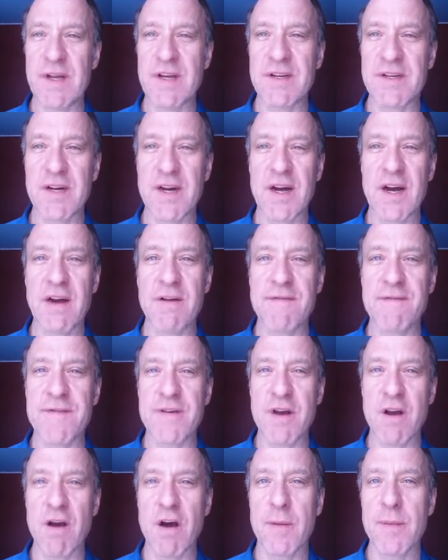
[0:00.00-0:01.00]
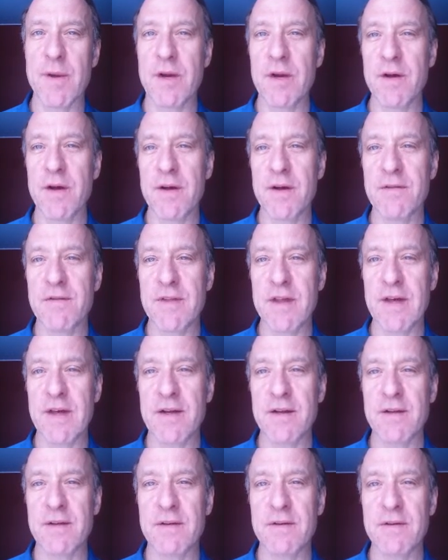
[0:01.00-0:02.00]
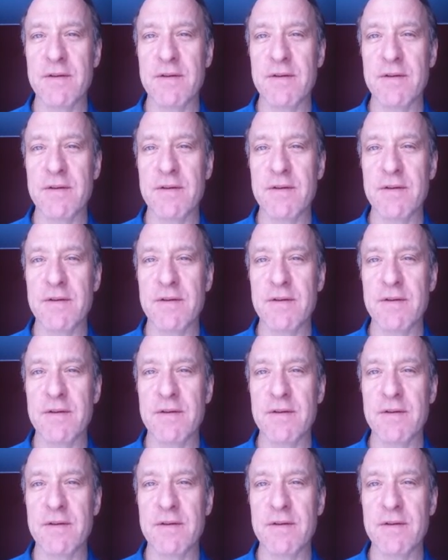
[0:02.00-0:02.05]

entire phenomenon of that